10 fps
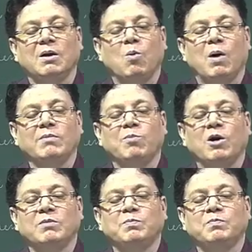One
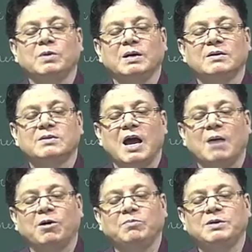bond is
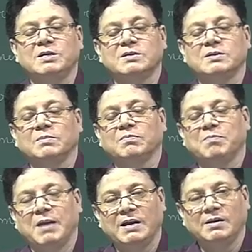above this
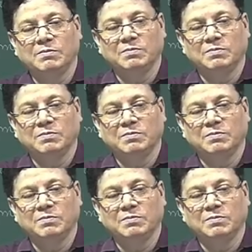plane,